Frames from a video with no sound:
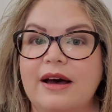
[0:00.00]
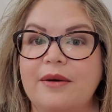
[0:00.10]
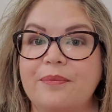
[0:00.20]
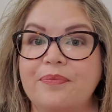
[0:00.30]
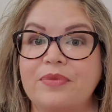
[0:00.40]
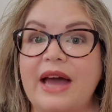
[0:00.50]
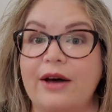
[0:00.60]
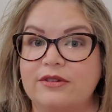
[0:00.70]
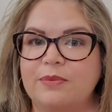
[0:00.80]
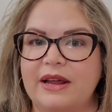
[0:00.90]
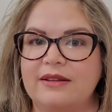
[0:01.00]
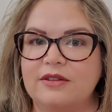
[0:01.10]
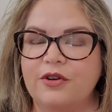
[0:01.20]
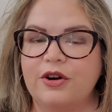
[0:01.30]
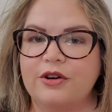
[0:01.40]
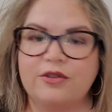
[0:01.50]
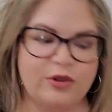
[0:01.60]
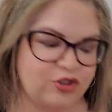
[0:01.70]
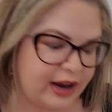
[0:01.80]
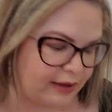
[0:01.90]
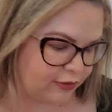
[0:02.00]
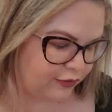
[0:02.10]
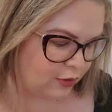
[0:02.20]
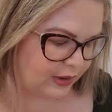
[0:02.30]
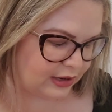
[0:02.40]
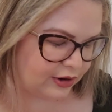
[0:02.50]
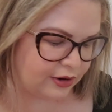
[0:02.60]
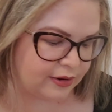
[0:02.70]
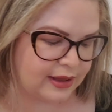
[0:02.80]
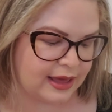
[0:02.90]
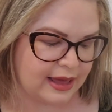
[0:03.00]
um, house blends of hers, which I have a few in here,